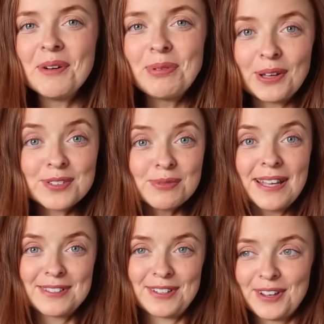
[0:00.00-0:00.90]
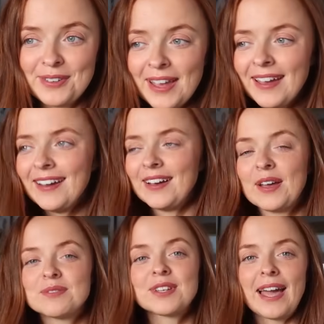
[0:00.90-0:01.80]
but some kids do.
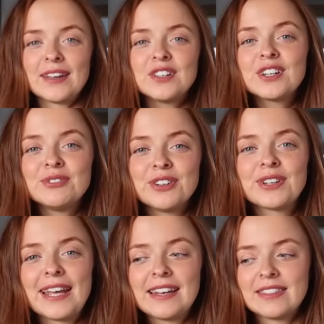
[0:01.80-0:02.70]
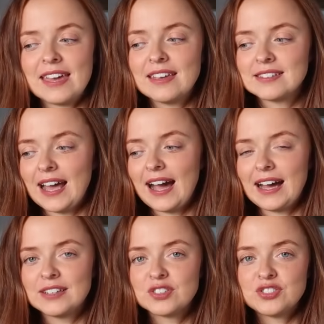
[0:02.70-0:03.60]
So yeah, you can run in this,
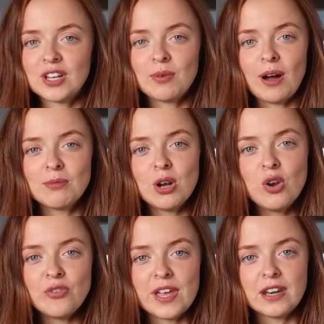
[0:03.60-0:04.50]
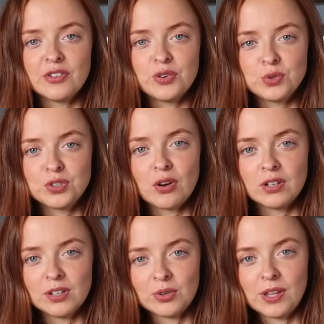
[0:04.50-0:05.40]
and do you know what, I'm loving a full
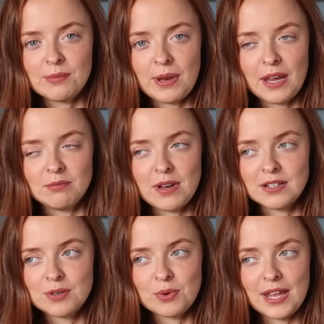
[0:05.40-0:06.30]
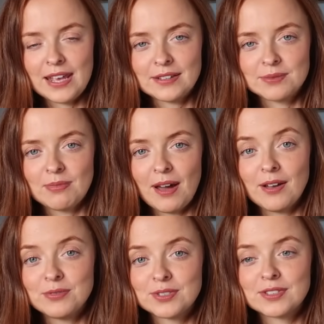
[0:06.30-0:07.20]
chocolate look at the minute. I don't know what it is,
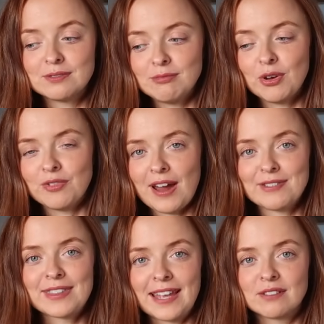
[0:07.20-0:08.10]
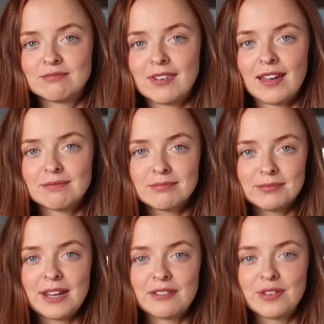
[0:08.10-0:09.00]
I just love everything like
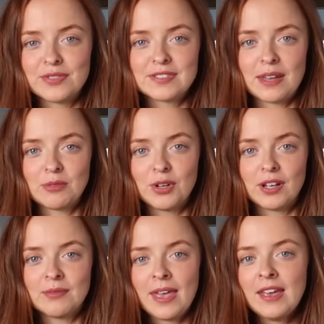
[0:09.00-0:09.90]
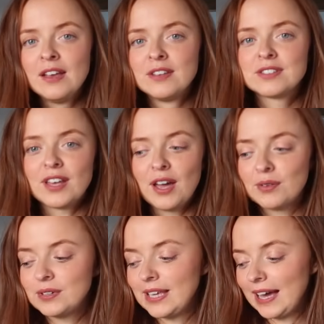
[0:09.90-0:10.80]
near enough the same colour.
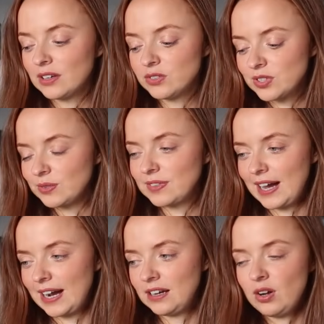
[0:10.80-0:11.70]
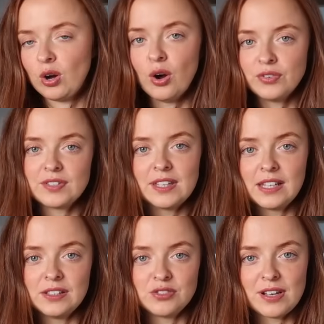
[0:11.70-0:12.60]
So yeah, loved it with that. Obviously you
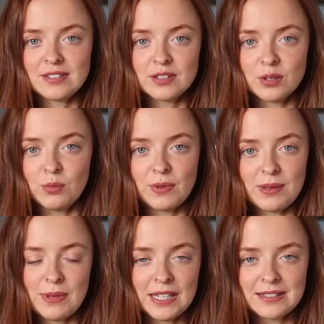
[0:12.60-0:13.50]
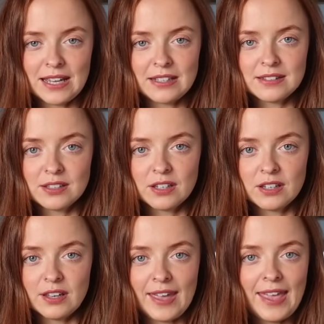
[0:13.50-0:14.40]
can dress this up with it being a satin
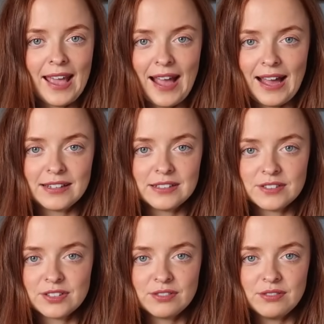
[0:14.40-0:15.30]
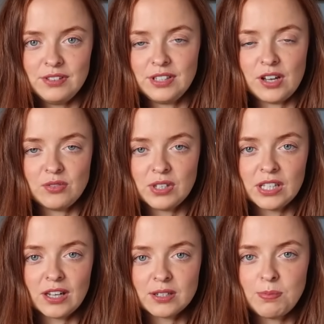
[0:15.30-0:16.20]
skirt, and you know, you
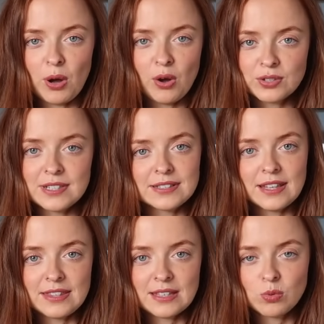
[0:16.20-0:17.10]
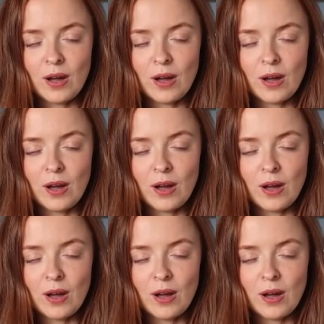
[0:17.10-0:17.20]
can go to parties in this,